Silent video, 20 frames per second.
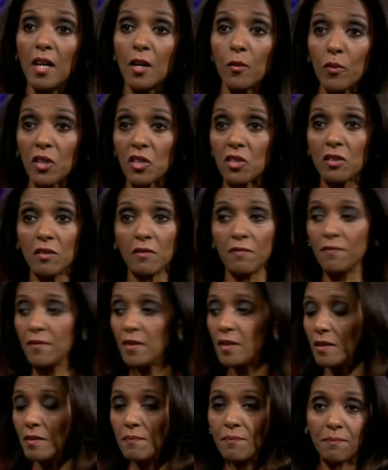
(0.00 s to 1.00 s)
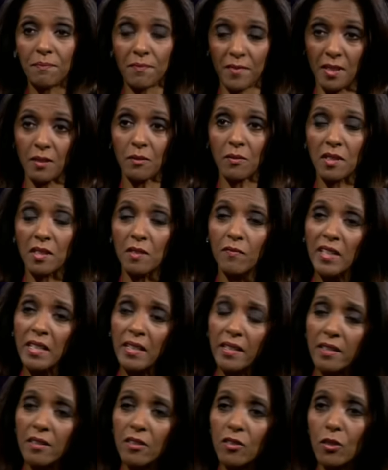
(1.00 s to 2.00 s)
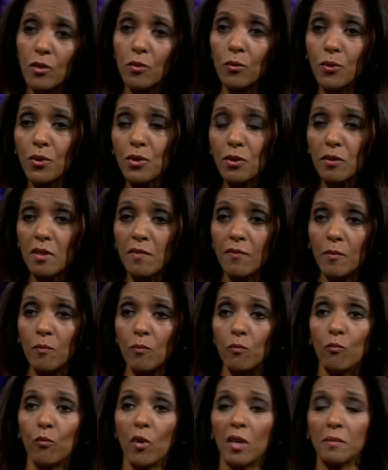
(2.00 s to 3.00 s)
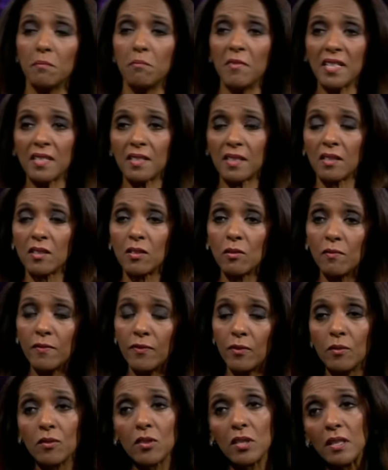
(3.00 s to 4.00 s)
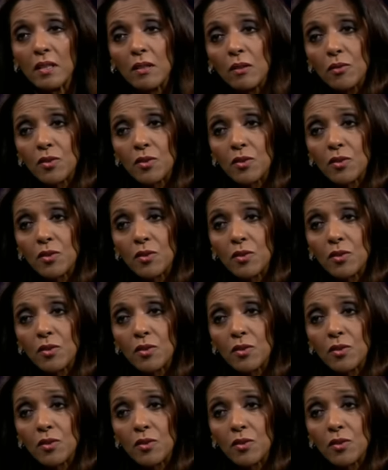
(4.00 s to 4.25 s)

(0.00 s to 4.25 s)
which have killed civilians and also even one Médecins Sans Frontières